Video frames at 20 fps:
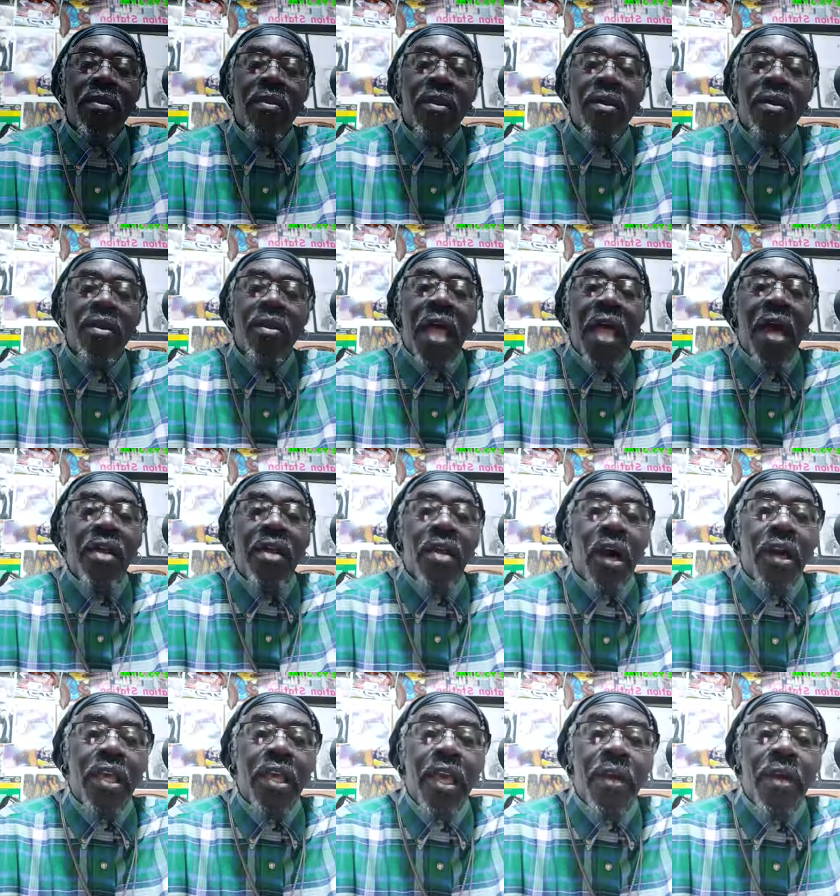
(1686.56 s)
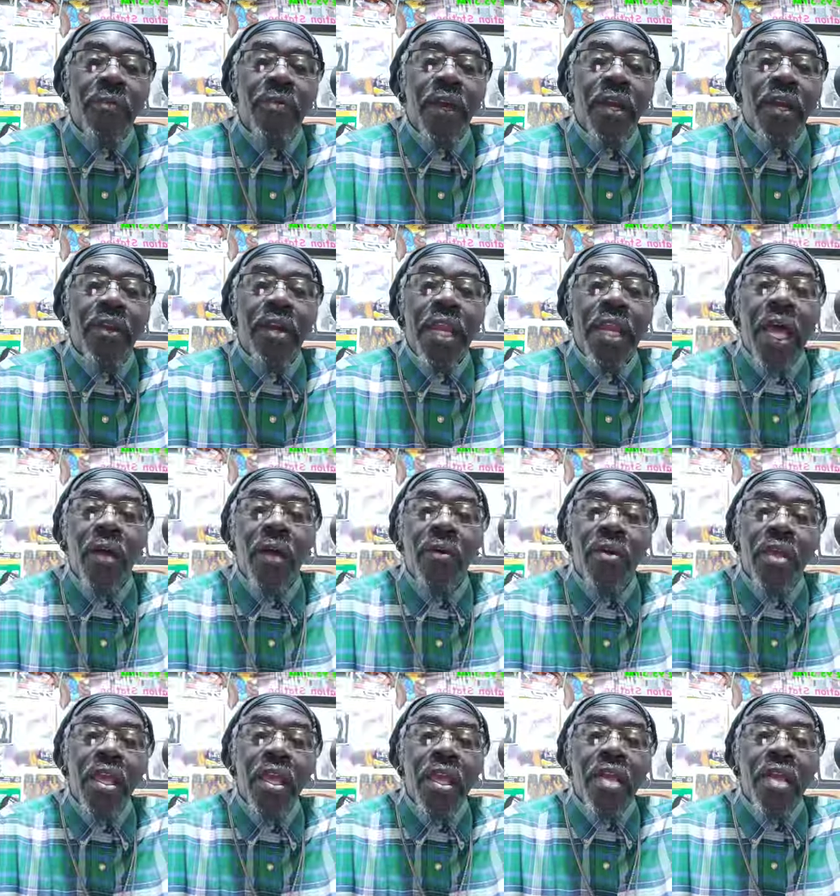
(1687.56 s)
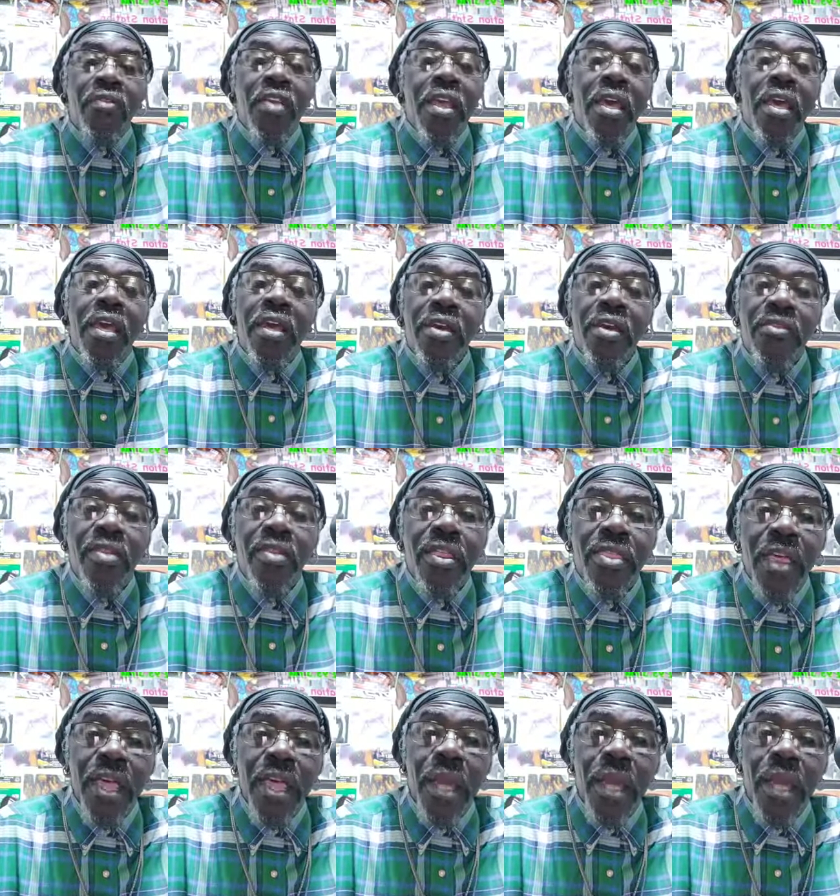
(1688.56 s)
Now y'all can't figure it out. See, here's the thing.